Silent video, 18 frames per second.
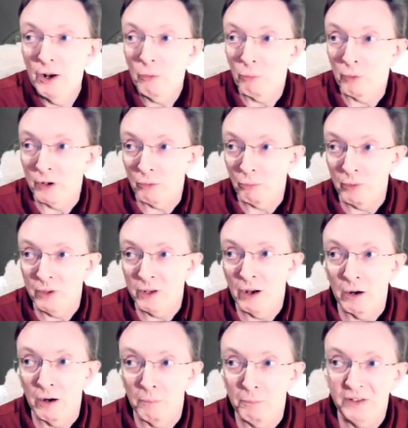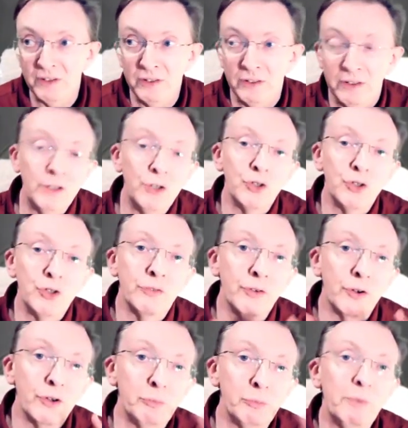where we are meeting each of
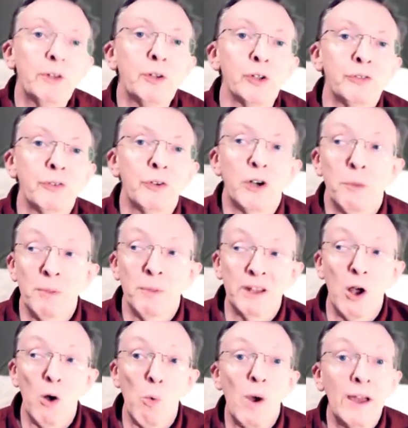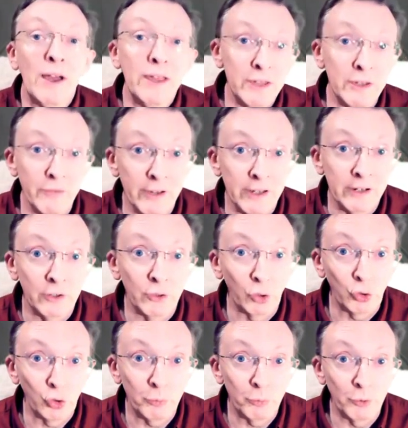our speakers for our big Hawaii event in
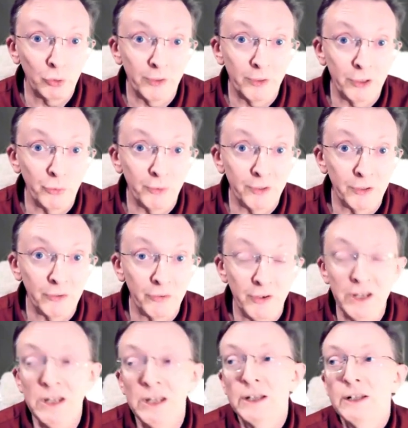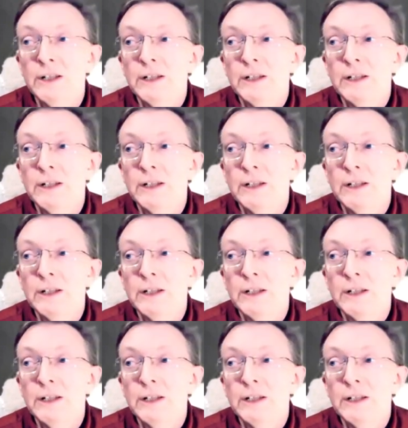October 2023.